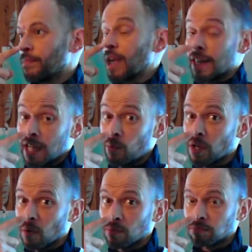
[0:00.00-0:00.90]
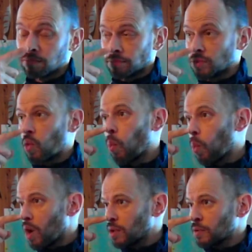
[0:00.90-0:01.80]
and here we go.
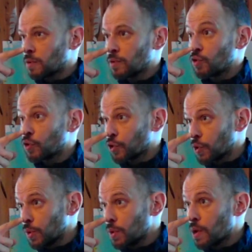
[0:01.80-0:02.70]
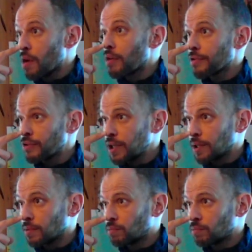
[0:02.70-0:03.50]
One, two, three.